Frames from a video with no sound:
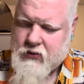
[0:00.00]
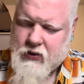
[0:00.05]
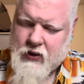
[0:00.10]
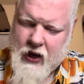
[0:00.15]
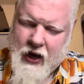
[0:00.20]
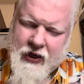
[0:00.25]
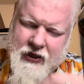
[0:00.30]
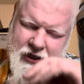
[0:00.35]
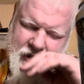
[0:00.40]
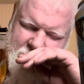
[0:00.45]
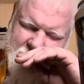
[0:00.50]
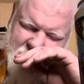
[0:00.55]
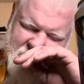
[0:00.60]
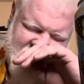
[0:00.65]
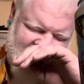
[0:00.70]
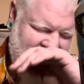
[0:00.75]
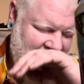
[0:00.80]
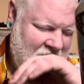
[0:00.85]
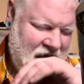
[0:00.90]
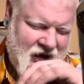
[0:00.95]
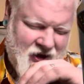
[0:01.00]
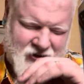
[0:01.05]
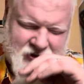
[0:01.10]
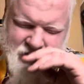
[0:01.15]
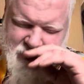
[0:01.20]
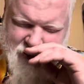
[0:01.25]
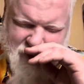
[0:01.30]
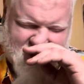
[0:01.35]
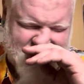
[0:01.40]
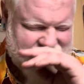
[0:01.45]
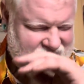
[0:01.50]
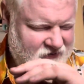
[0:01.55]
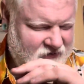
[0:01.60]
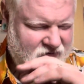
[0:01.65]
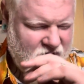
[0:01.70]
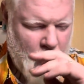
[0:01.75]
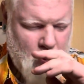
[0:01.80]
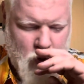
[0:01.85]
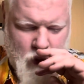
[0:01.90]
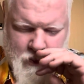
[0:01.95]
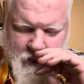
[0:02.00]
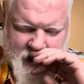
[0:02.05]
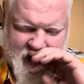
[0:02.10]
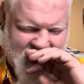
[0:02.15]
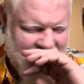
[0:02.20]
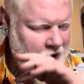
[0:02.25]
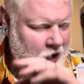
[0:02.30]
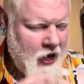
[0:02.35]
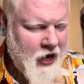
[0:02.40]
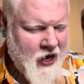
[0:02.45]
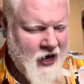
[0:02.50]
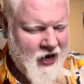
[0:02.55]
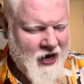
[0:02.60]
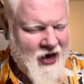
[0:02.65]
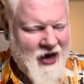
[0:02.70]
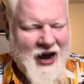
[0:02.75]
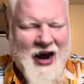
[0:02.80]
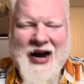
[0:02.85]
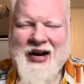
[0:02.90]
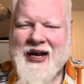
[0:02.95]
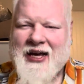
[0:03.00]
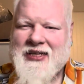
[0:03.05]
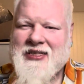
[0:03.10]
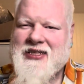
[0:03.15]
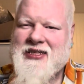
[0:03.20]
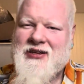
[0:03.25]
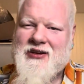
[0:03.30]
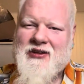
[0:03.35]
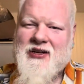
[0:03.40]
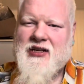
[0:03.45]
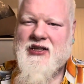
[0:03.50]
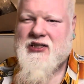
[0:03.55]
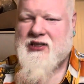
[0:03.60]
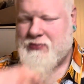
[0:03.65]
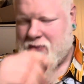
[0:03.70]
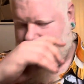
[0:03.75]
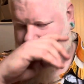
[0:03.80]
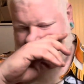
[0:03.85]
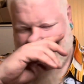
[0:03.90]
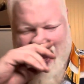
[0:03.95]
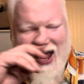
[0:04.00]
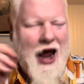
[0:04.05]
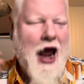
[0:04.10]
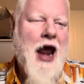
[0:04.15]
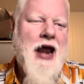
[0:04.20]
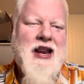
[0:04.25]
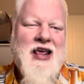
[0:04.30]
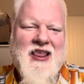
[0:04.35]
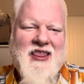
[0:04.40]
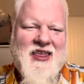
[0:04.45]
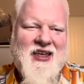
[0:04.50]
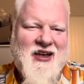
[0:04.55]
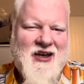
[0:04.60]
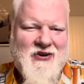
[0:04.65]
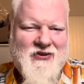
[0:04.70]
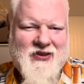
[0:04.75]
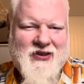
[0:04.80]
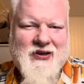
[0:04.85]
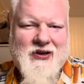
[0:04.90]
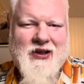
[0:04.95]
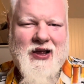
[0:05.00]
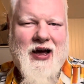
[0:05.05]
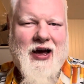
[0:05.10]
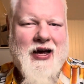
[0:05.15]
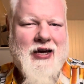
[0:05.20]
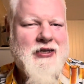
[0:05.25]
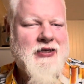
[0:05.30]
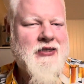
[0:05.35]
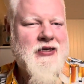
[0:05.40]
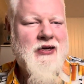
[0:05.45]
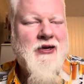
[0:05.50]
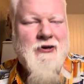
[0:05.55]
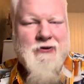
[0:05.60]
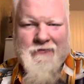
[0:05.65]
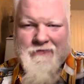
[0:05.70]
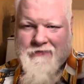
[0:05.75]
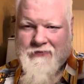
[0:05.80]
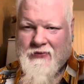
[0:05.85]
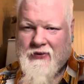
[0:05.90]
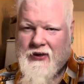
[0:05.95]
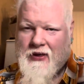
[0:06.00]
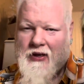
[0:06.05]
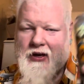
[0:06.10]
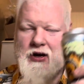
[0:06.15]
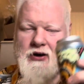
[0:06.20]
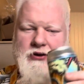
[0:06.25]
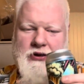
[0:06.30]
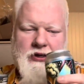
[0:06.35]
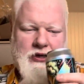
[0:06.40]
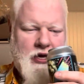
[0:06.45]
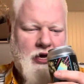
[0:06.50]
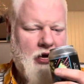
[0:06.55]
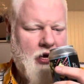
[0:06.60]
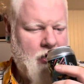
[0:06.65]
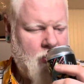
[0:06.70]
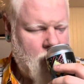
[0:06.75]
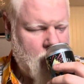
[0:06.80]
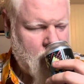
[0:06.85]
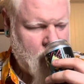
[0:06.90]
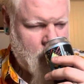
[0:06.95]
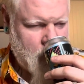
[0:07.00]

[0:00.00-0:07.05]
I just inhaled some foam and I still didn't smell anything out of the glass. Out of the can.